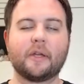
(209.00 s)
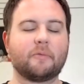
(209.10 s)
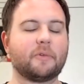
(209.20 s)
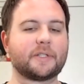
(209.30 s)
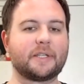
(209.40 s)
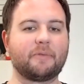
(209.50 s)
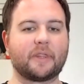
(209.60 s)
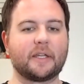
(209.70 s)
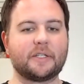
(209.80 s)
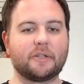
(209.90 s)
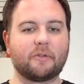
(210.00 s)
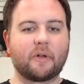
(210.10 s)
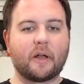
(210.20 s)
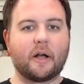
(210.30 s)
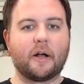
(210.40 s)
We'll see what they
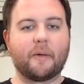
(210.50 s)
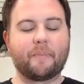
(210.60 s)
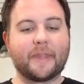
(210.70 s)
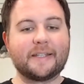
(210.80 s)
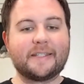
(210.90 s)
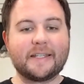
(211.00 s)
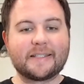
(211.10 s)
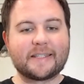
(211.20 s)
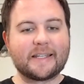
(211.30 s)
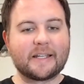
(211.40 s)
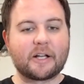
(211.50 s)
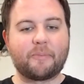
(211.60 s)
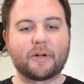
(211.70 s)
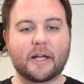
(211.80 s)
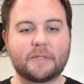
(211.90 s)
do. Um, they did send a
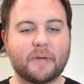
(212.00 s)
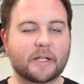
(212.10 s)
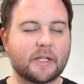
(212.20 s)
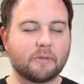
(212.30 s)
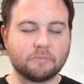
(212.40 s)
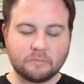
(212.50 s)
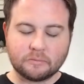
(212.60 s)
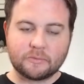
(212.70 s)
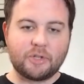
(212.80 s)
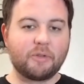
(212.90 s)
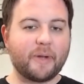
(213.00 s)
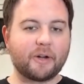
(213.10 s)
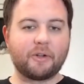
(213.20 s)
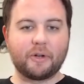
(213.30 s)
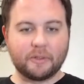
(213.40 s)
couple guys back down to the
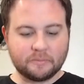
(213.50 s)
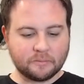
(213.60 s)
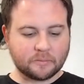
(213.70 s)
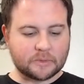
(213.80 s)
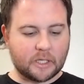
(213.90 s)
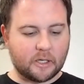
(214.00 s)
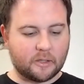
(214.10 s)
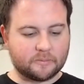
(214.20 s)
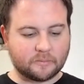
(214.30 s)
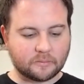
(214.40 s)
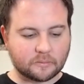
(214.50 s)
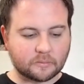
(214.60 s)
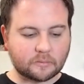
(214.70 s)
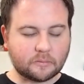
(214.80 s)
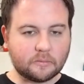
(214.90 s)
Barracuda, um,
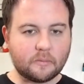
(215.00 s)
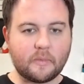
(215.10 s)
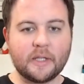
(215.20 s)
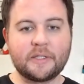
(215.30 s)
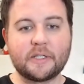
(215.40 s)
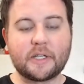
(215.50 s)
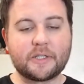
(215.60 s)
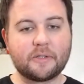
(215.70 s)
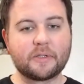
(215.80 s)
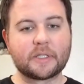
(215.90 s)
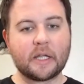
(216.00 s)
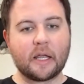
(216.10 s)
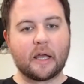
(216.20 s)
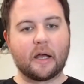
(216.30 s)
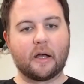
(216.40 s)
CJ Suess,
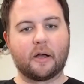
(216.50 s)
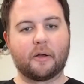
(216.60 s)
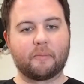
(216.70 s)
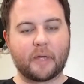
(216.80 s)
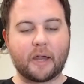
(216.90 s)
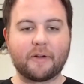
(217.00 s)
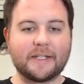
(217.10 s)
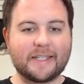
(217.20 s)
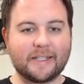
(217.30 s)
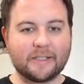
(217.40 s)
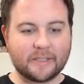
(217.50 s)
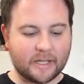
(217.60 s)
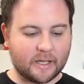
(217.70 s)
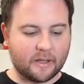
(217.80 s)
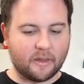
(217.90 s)
um, Harrington,
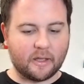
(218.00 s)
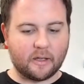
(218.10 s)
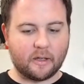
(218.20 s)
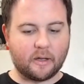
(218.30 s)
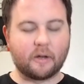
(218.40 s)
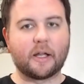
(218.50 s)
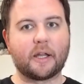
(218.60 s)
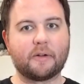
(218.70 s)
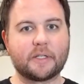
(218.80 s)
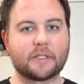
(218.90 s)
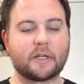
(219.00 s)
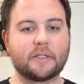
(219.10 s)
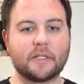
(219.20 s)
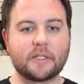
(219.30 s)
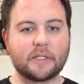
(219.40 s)
and then or not Harrington, sorry,
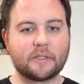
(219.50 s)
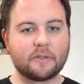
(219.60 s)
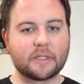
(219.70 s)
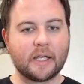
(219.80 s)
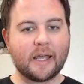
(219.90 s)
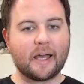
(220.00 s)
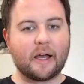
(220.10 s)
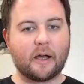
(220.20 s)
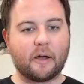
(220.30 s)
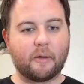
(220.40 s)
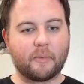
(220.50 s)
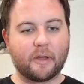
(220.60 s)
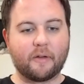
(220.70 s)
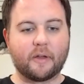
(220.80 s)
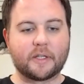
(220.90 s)
CJ Suess, um,
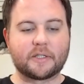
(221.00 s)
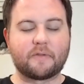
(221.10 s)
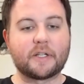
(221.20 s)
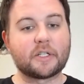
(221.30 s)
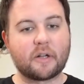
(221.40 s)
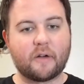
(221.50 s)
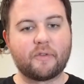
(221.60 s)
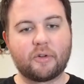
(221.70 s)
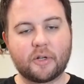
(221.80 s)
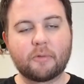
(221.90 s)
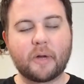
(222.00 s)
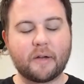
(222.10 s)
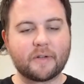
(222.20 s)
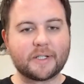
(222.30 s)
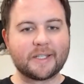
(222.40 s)
uh, Sveshnikov who cleared
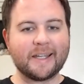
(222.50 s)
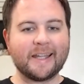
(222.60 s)
waivers,